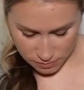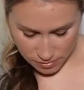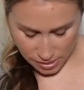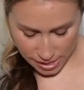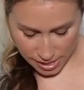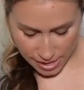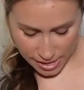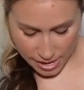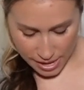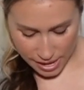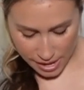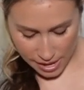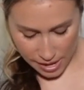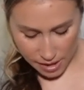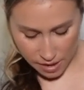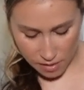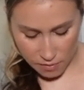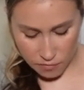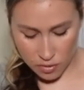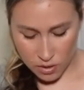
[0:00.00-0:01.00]
I
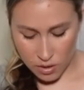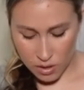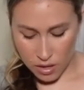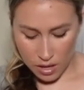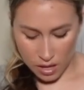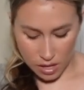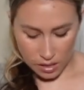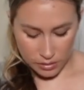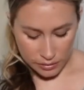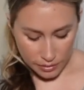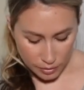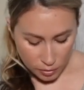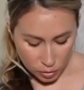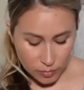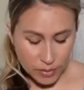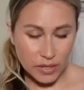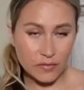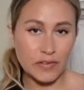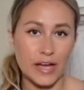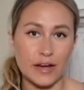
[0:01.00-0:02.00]
have a little
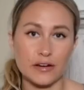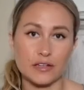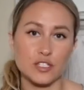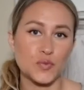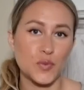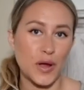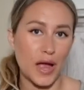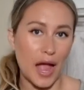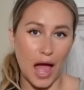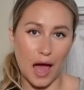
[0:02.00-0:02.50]
bit of hairspray.